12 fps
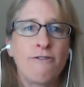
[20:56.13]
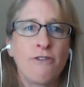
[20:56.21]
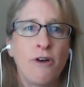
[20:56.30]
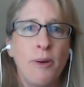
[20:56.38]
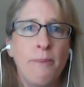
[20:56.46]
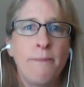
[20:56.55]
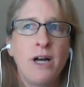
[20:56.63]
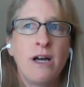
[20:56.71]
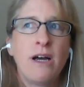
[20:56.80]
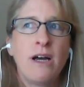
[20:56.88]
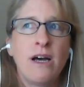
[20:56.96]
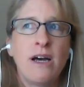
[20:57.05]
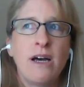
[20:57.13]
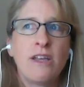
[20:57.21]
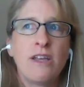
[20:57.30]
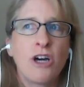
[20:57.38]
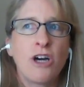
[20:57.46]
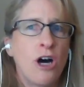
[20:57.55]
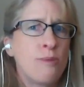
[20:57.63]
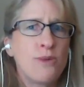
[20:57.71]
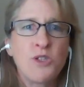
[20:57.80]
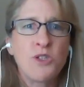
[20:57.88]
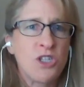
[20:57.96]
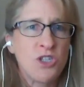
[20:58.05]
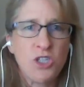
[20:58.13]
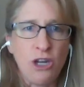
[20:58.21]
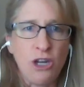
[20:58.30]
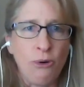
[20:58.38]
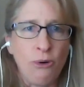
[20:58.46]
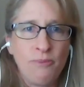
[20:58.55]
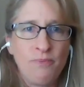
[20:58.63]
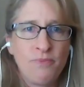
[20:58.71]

from the Commerce Casino,